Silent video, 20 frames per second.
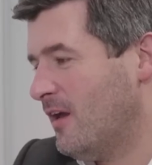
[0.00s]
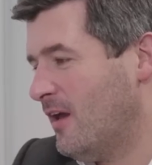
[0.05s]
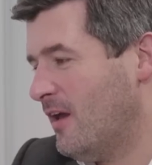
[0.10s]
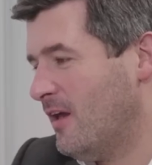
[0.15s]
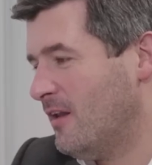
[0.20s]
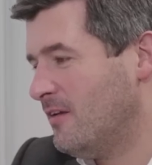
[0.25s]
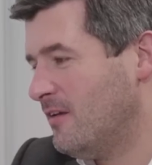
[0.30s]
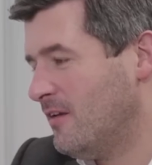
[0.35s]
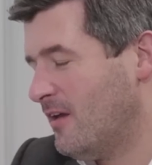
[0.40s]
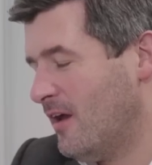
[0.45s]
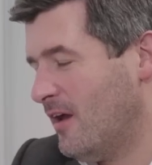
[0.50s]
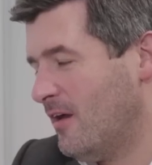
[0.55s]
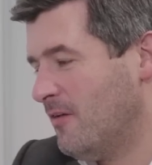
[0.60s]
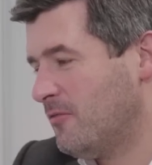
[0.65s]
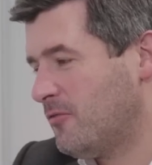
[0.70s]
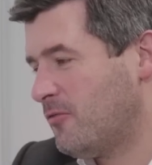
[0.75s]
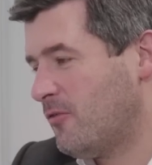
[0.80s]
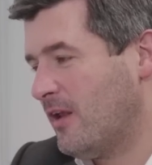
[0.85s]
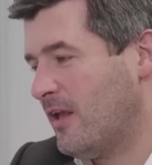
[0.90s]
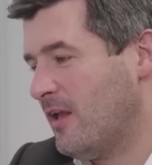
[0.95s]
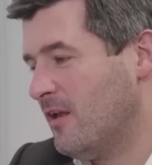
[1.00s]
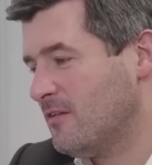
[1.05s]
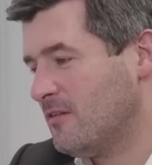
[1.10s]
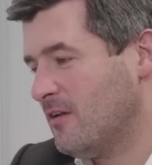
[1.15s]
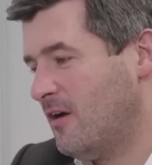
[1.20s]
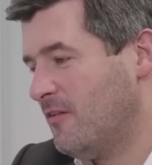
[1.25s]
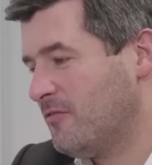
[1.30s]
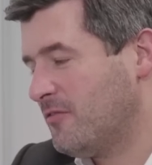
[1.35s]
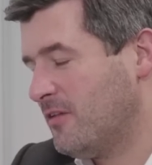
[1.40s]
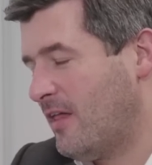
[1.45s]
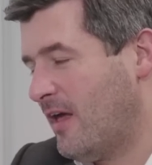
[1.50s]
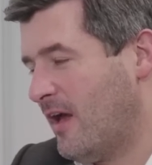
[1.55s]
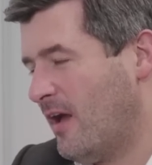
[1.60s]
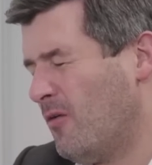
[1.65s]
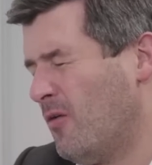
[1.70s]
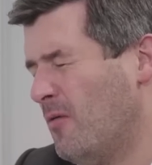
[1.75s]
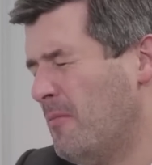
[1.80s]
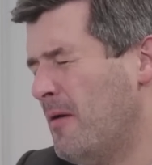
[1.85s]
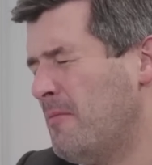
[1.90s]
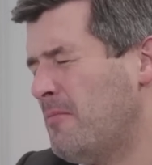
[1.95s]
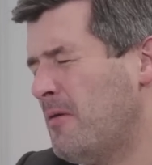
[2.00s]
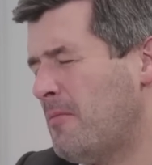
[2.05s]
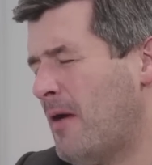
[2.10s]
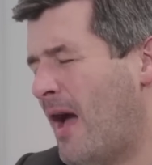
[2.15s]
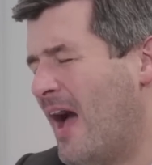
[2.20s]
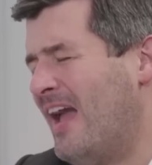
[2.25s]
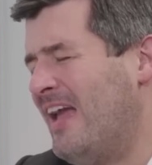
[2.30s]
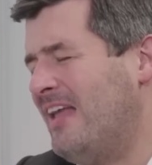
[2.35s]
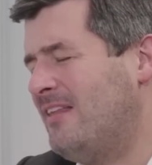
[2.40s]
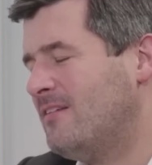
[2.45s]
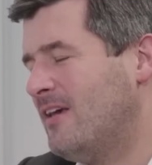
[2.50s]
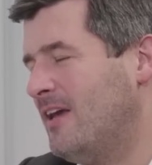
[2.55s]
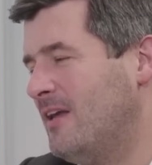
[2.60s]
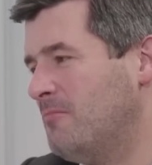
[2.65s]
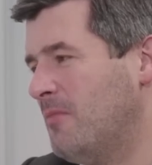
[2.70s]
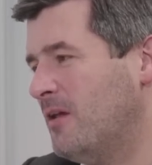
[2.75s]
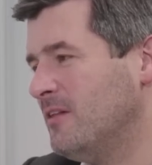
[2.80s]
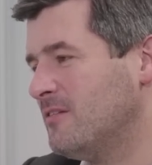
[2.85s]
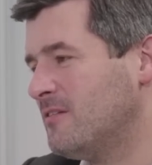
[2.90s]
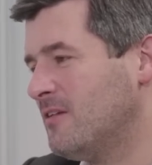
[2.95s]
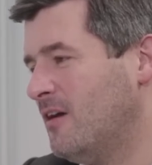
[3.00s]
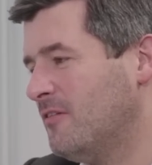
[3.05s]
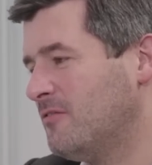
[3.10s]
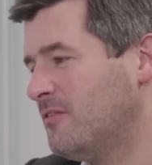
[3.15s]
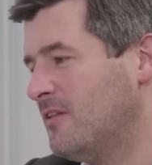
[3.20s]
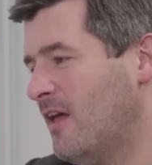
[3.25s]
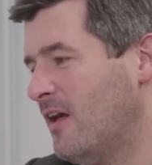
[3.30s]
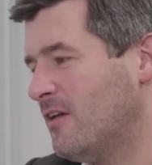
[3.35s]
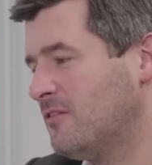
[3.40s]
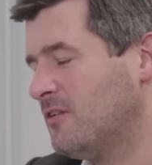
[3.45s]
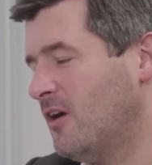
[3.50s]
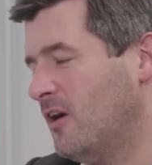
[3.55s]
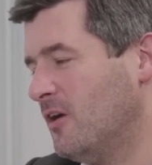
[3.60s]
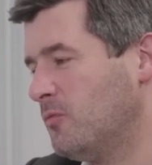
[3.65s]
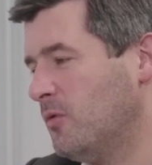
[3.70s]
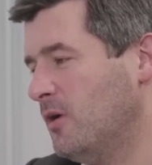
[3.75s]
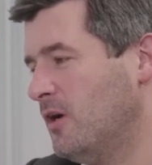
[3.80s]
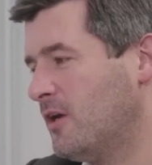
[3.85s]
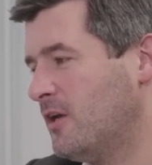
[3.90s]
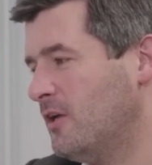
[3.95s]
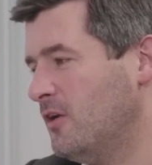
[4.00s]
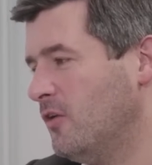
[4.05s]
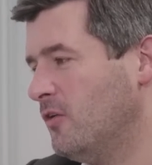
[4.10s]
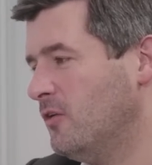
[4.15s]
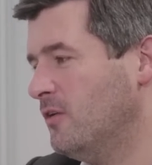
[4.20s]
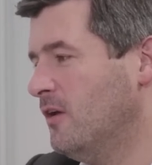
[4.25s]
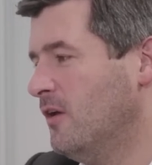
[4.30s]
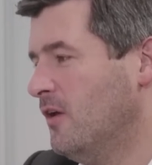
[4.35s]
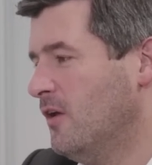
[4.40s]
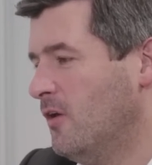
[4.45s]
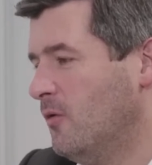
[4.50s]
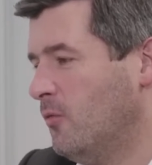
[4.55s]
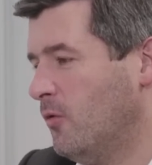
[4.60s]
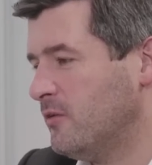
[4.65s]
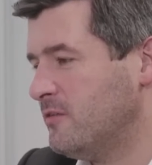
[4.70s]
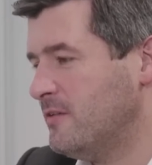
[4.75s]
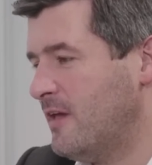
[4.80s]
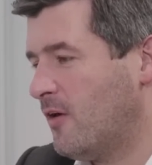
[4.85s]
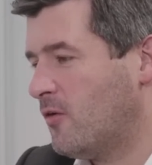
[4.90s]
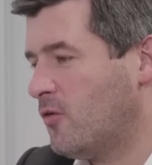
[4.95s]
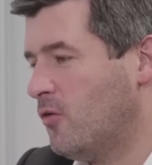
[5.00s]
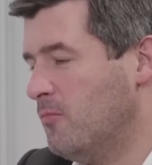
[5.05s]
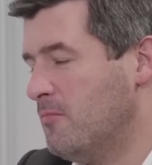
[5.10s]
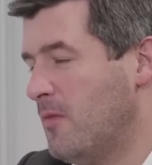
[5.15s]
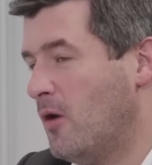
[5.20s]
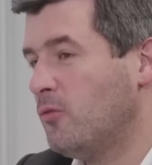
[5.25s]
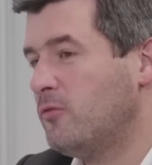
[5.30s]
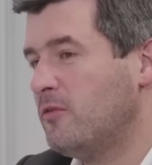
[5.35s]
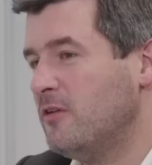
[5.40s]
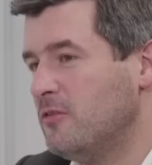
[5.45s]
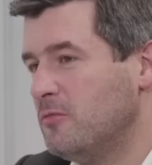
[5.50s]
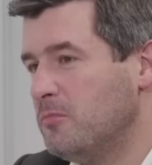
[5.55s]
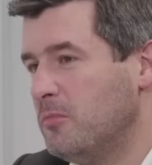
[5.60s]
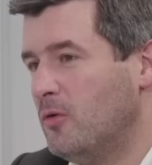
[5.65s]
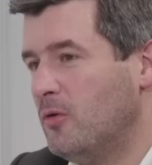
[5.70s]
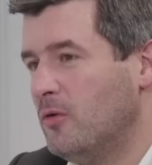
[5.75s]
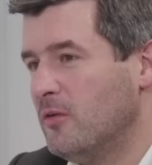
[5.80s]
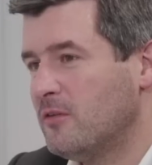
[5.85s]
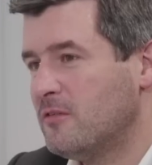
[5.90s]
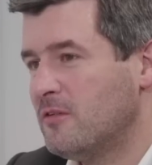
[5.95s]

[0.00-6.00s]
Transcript: and 3 years after that, or maybe about 18 months after that, I started working on what's now called multi-sport.